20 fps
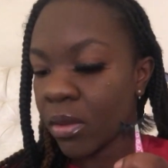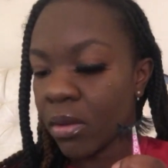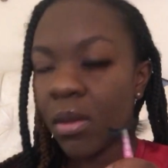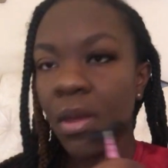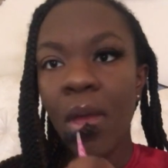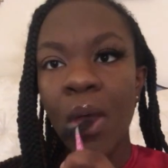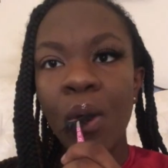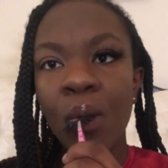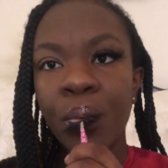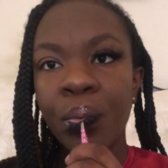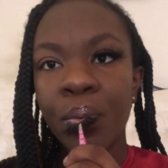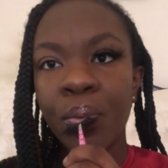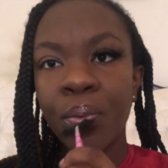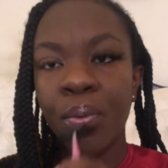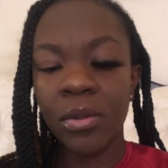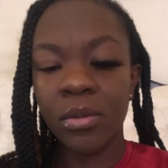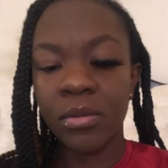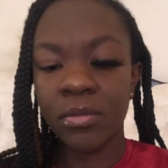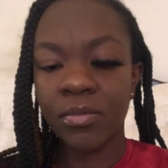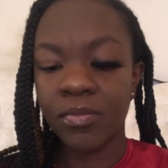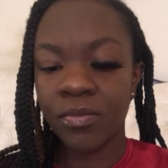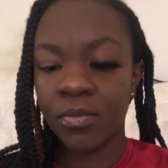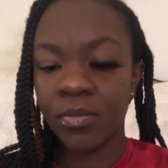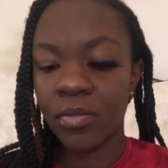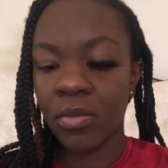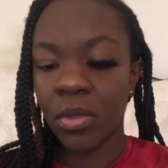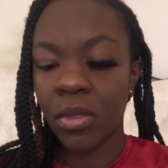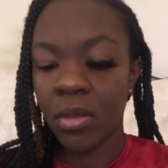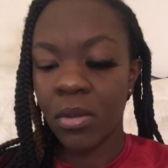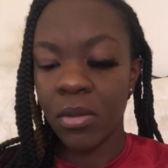And yes, that's the
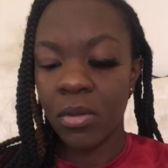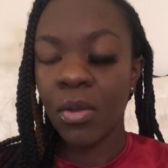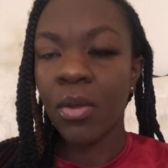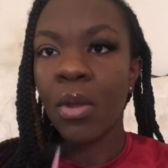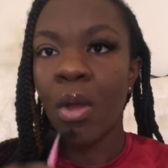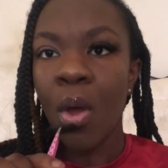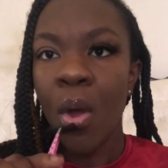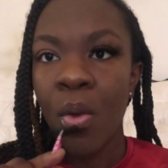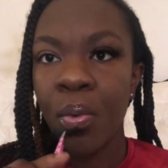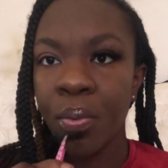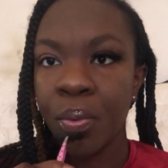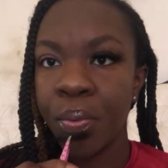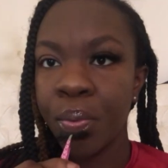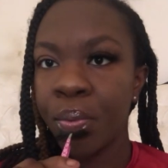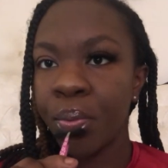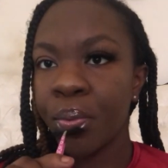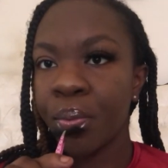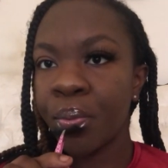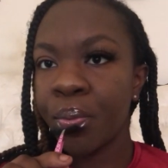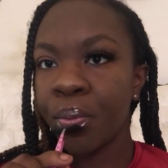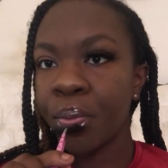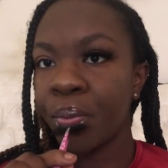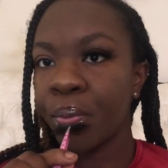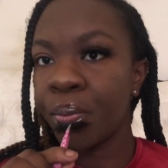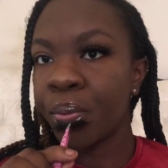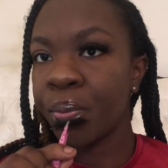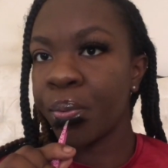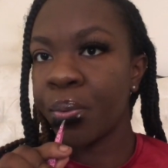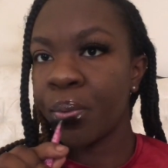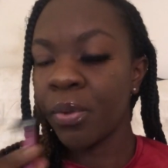new gloss in the
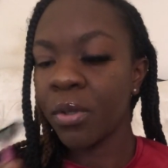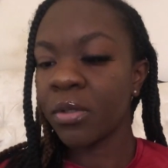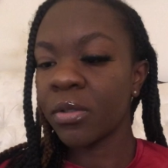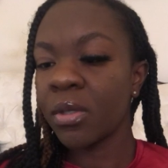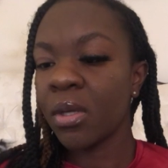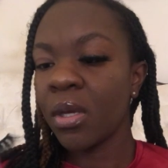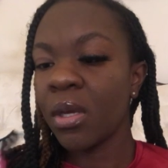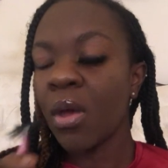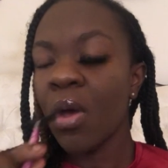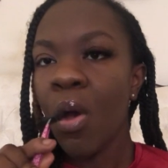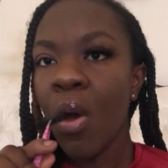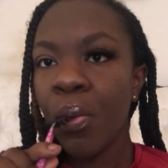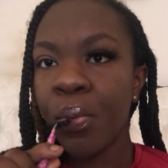shade Miller.